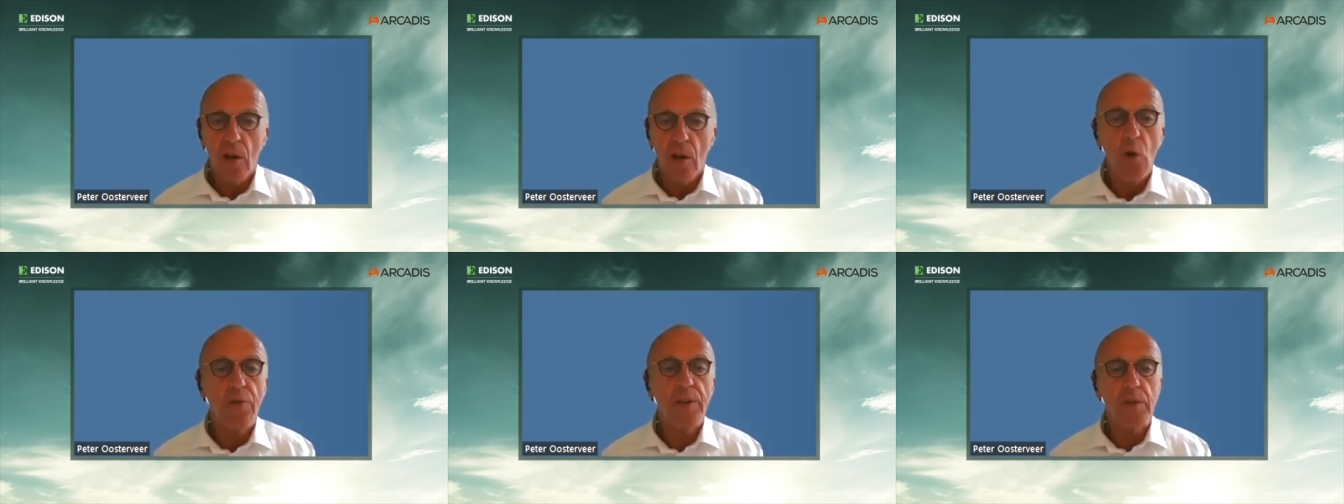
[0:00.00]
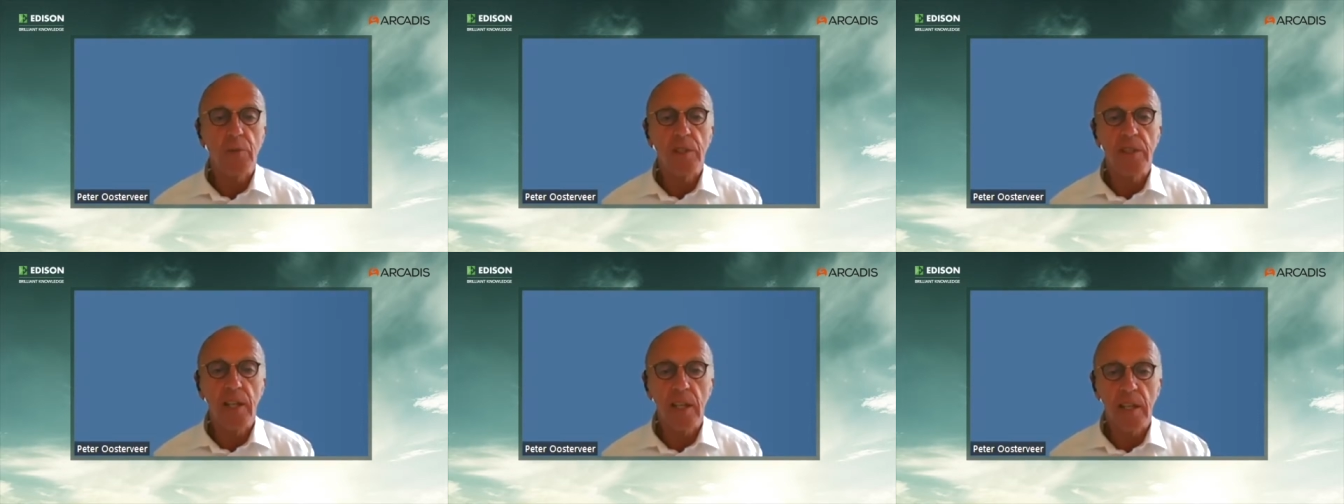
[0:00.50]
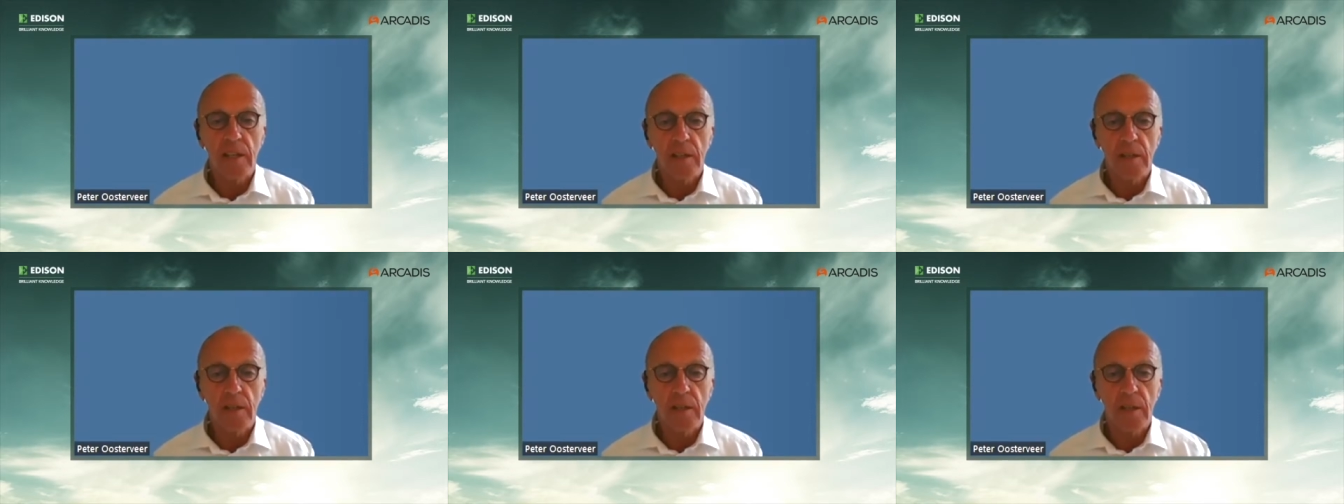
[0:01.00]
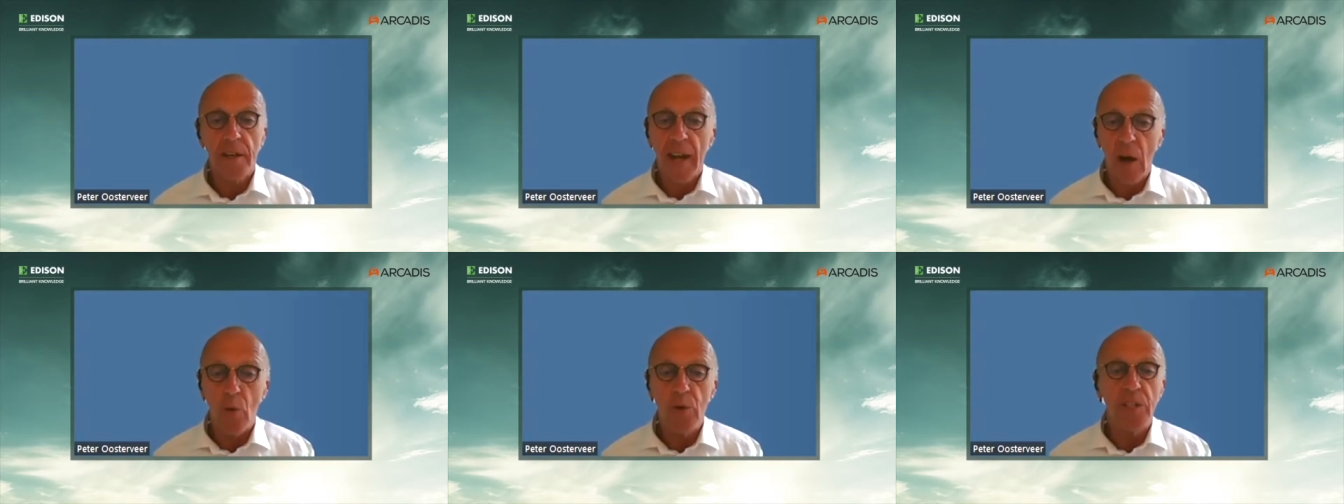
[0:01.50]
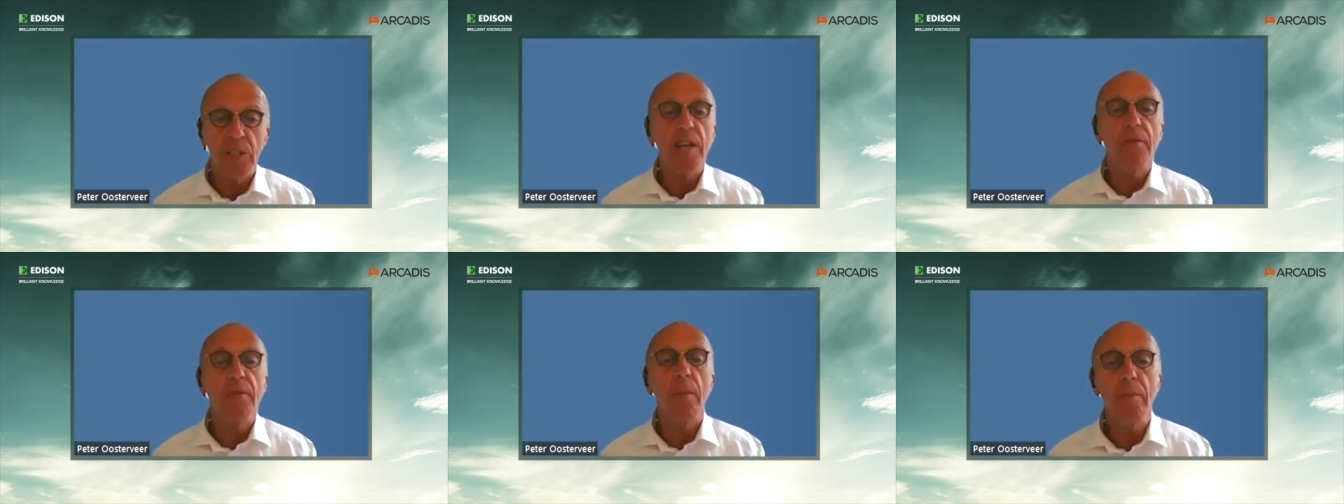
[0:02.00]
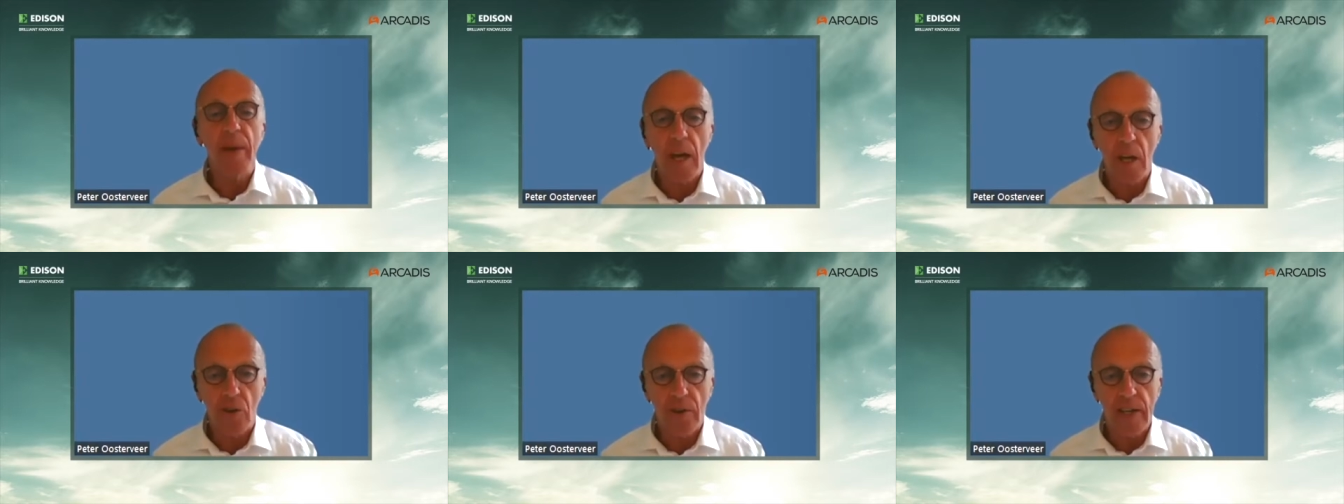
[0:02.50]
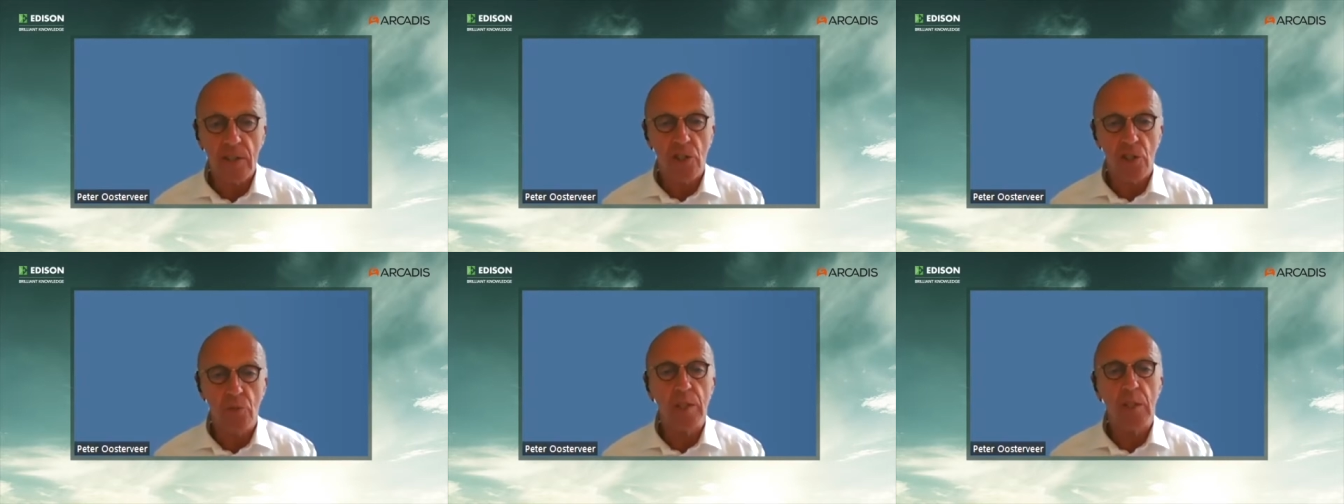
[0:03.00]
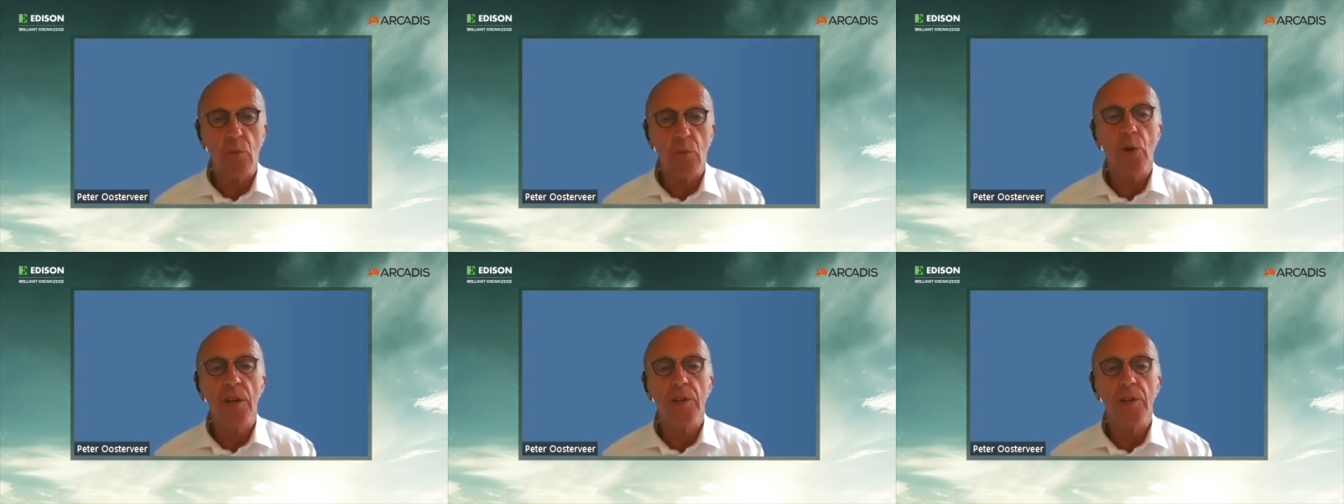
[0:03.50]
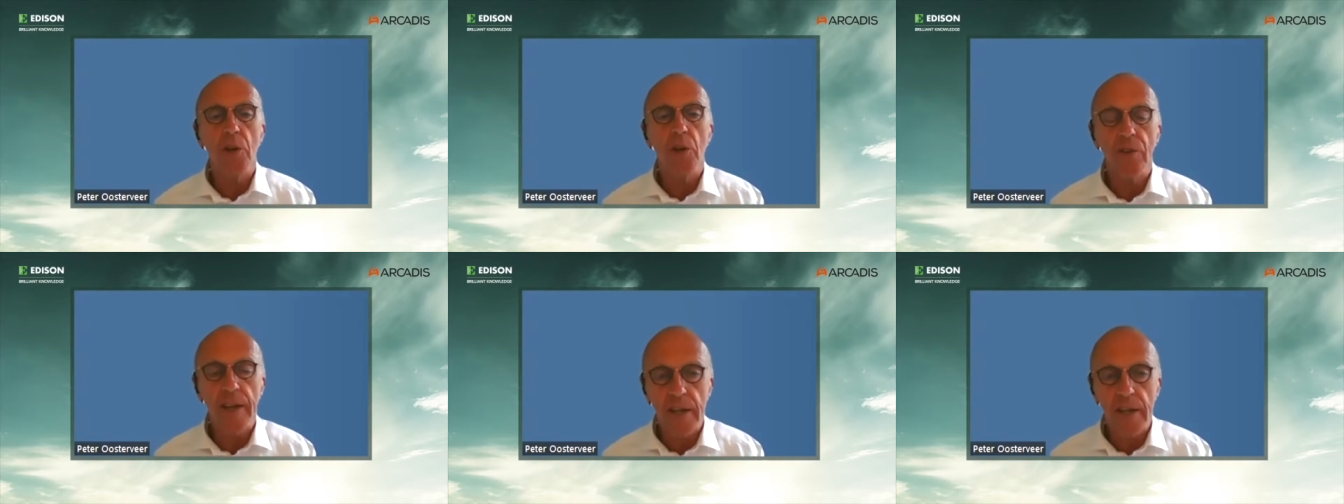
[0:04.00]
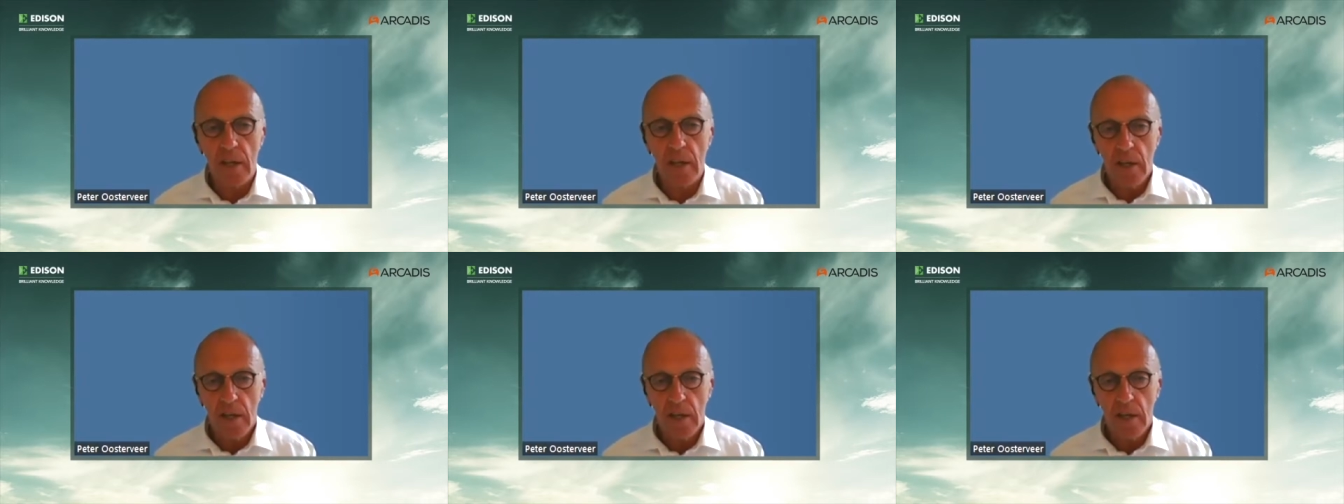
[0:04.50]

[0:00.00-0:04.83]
COVID, we're dealing uh, now with an even bigger crisis with the war in Ukraine.